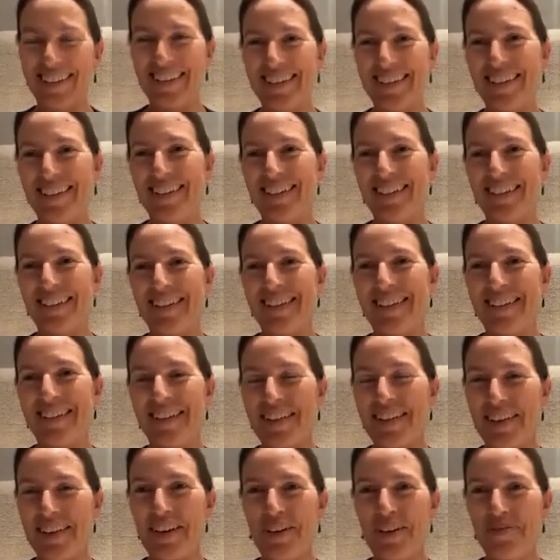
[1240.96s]

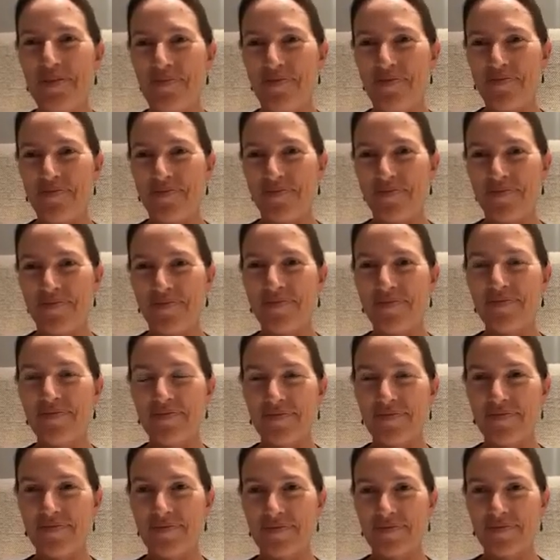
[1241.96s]

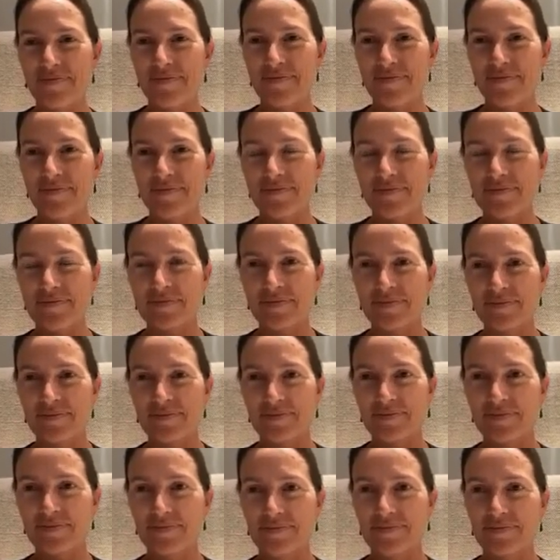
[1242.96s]

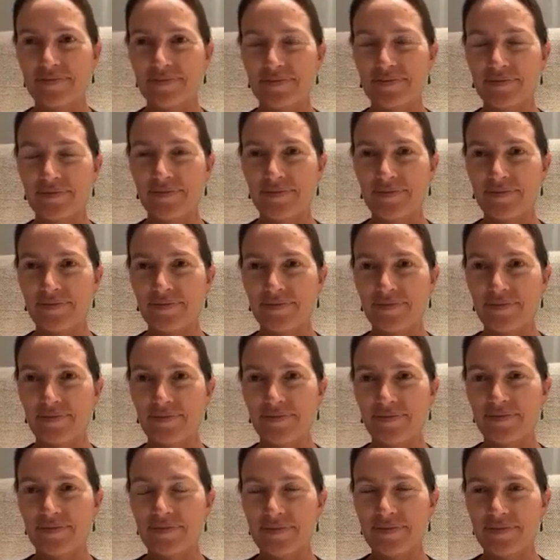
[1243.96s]

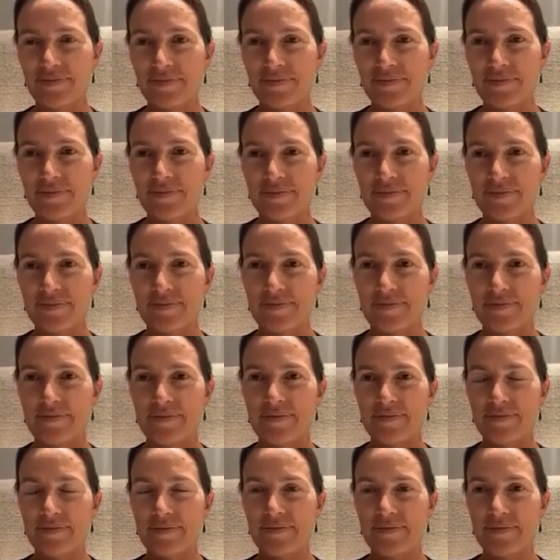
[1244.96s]

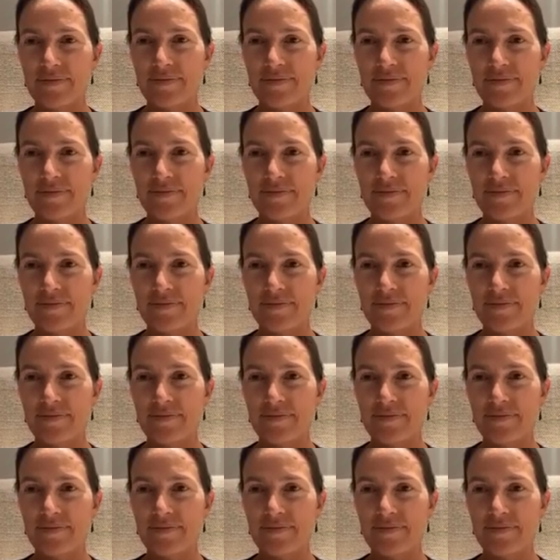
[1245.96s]
This person isn't speaking.